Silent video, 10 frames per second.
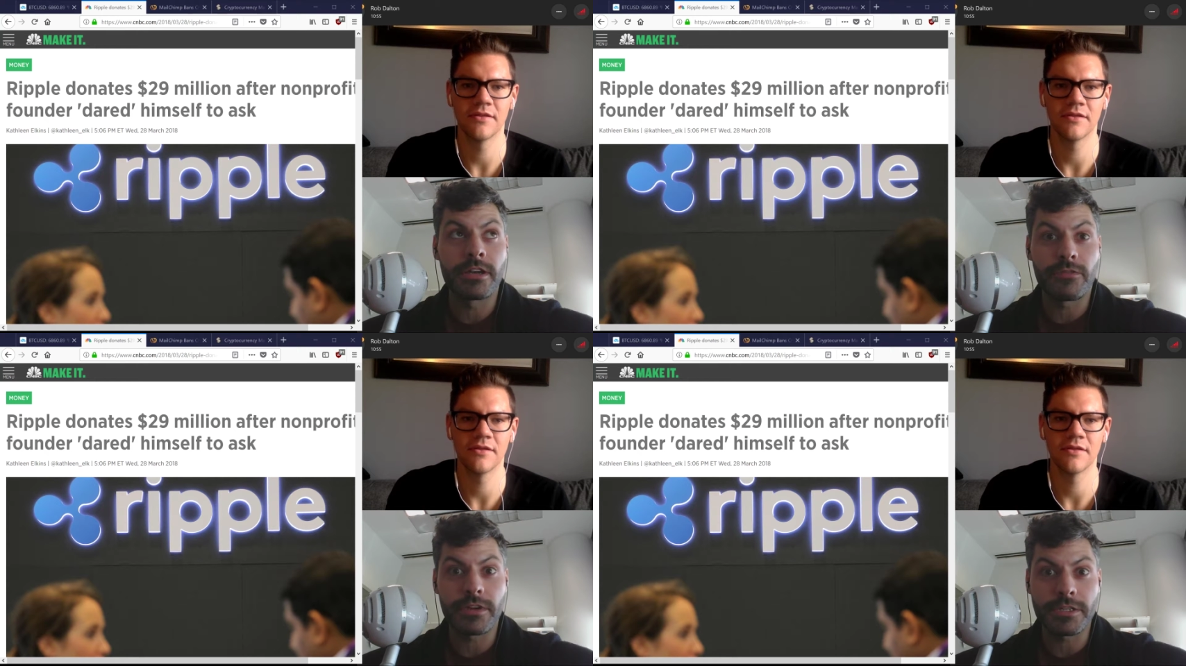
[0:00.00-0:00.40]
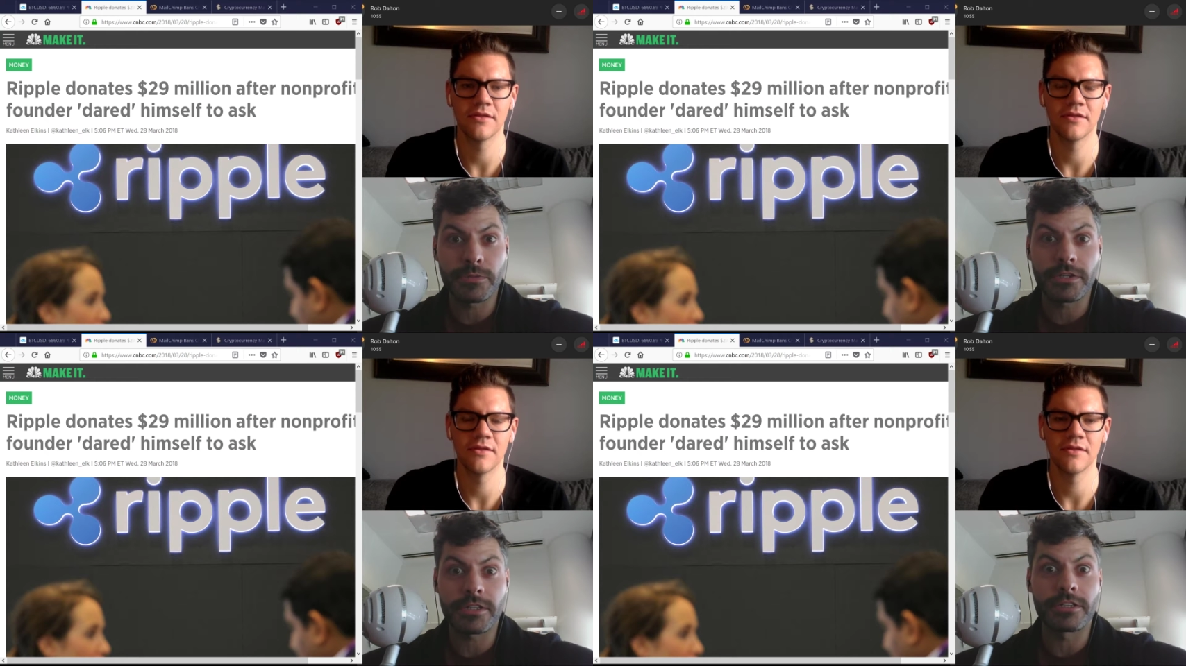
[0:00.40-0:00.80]

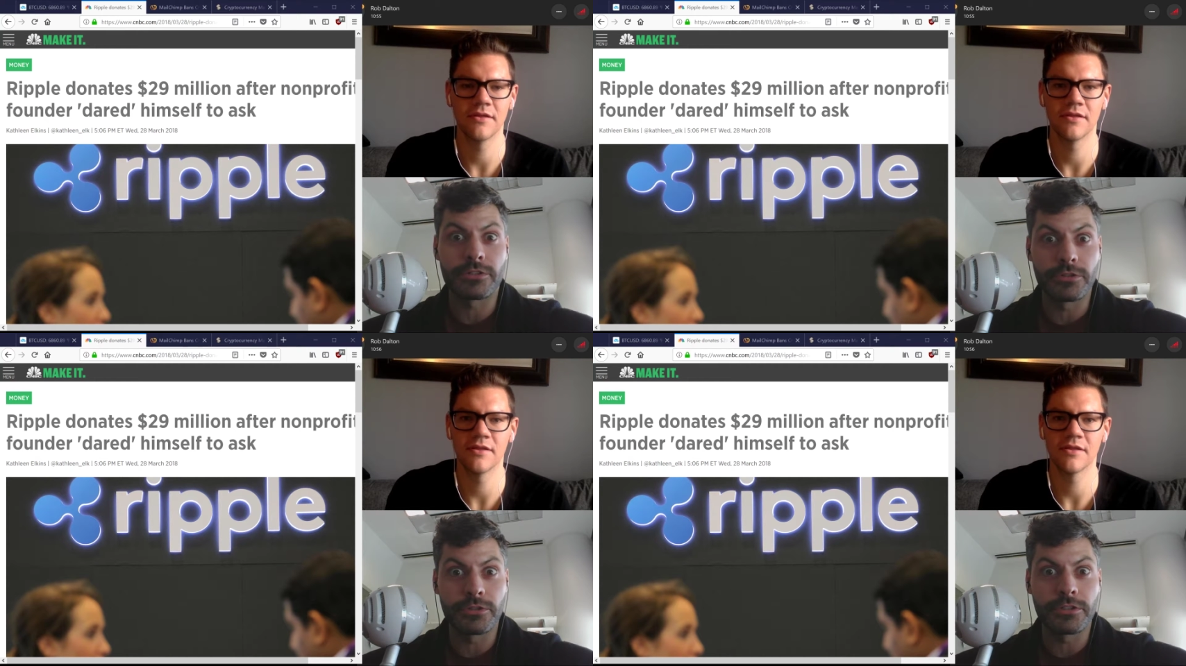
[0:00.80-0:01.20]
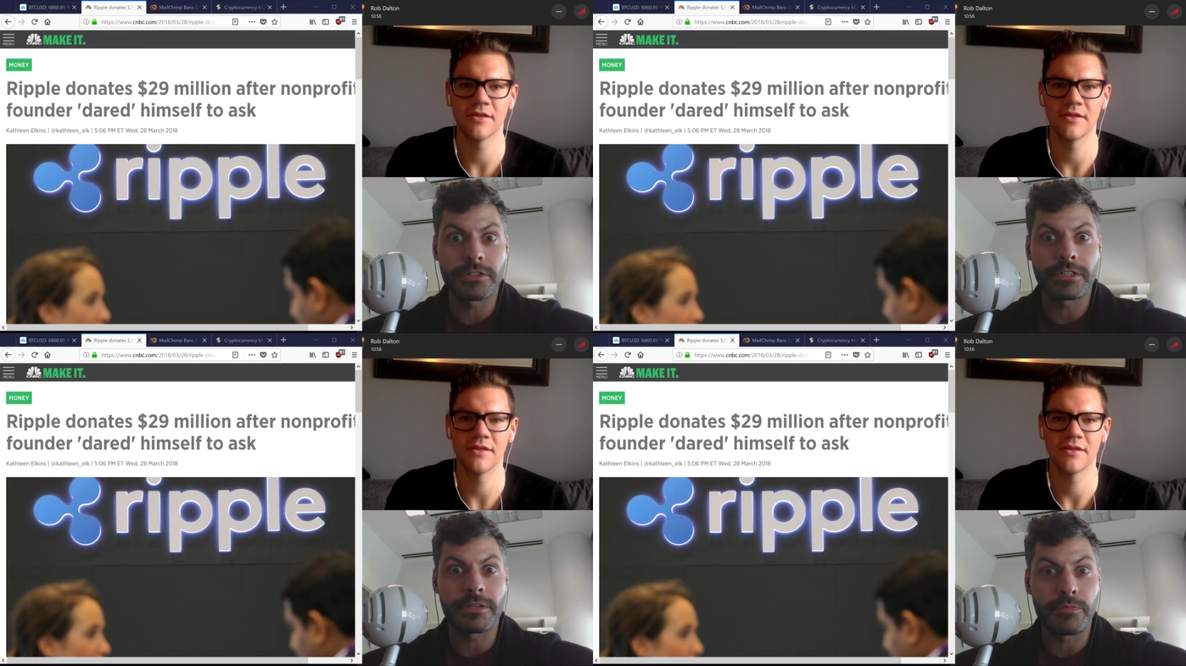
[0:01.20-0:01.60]
Speaker 1: Facebook,
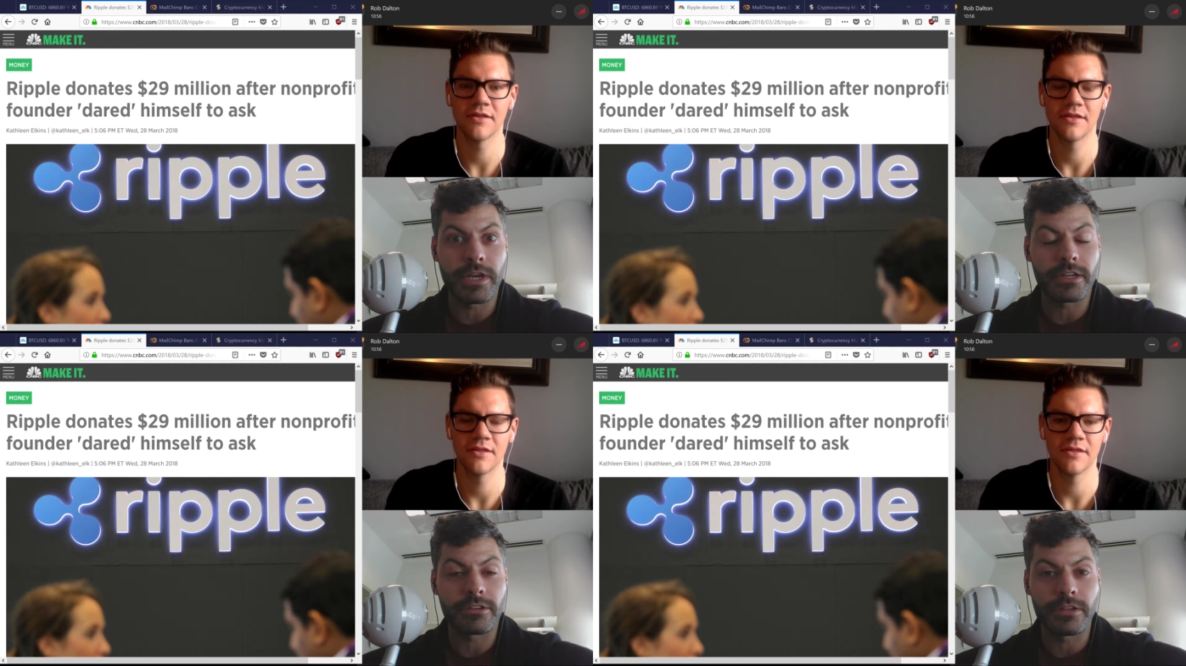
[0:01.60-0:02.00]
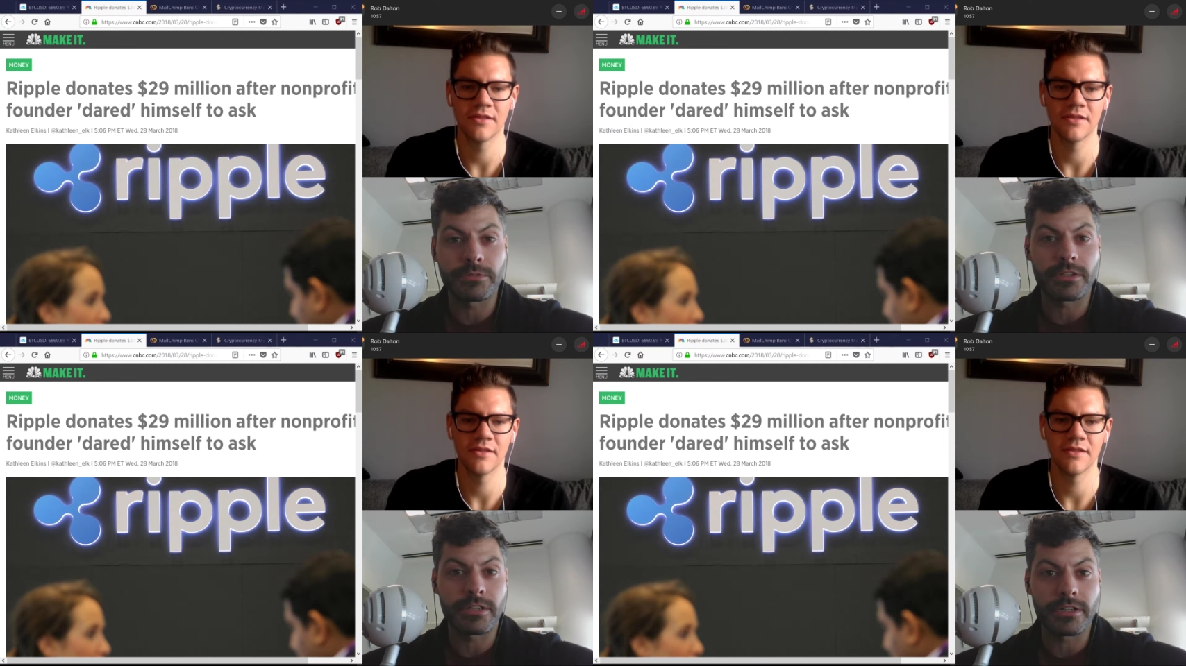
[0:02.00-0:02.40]
Google, and banning
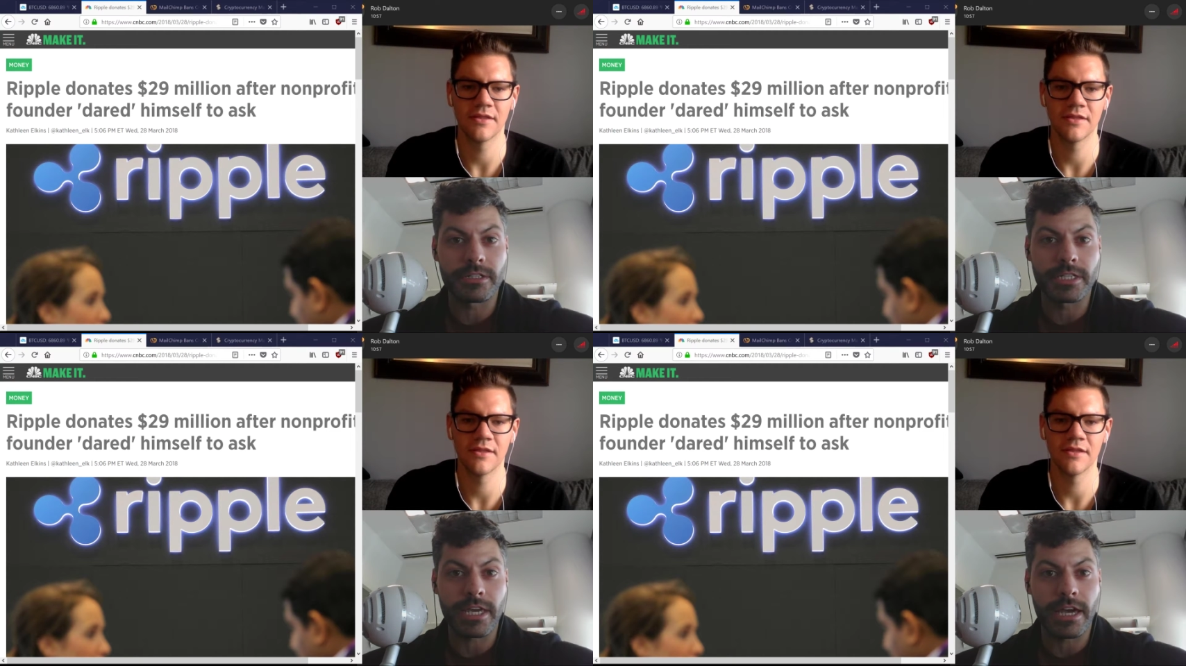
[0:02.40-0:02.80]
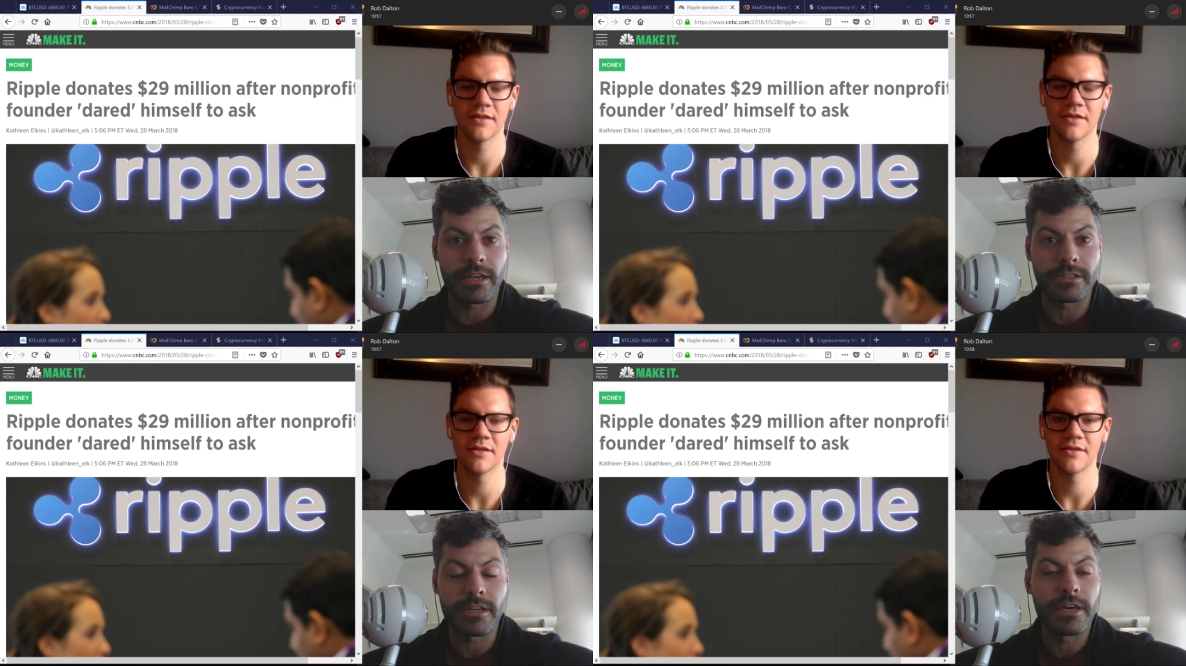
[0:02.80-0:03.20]
cryptocurrency
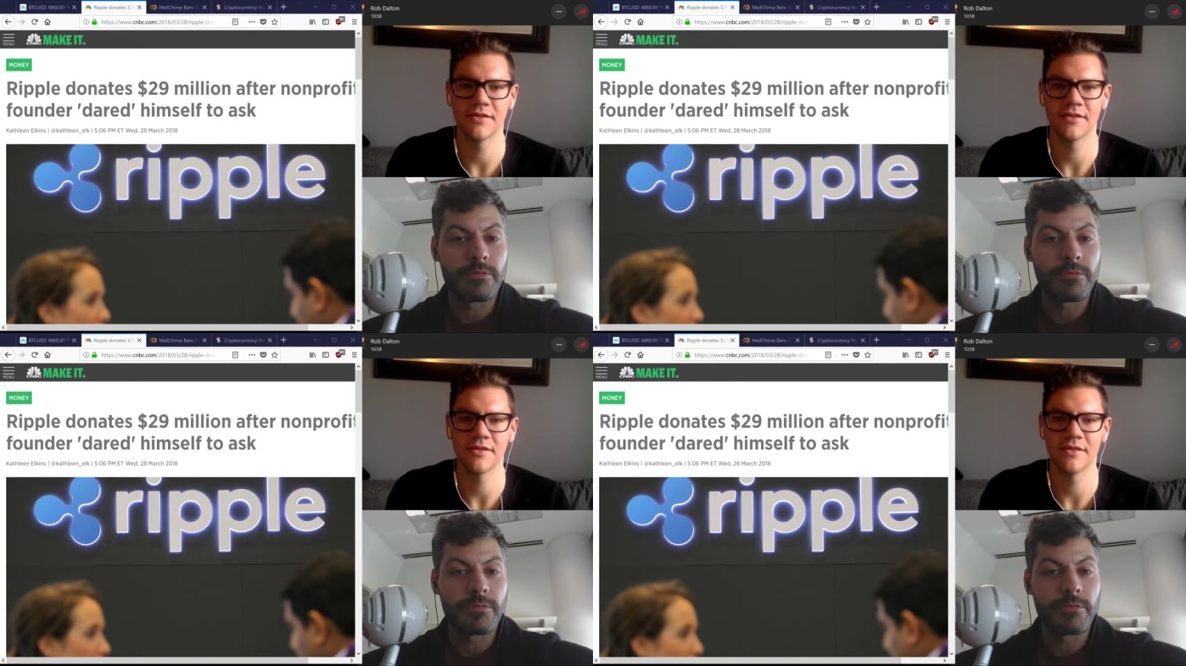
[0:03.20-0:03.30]
ads.